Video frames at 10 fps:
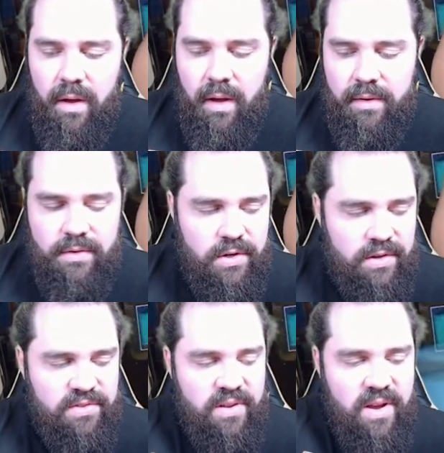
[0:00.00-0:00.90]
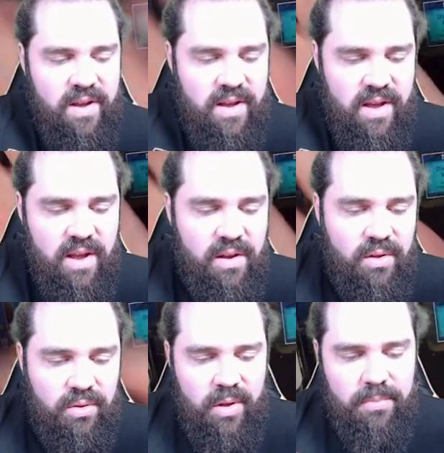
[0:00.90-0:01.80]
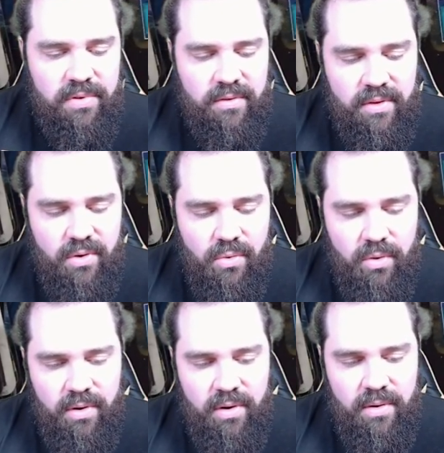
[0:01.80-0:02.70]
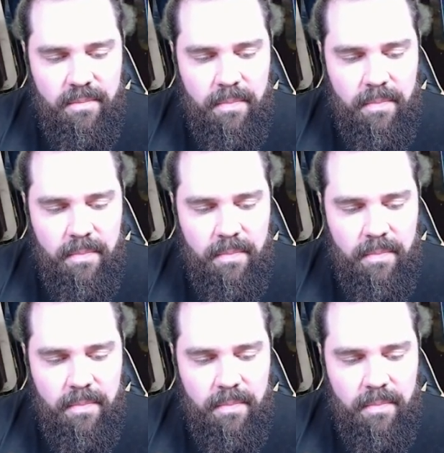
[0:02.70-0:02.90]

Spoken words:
Just saw a glimpse of the corner.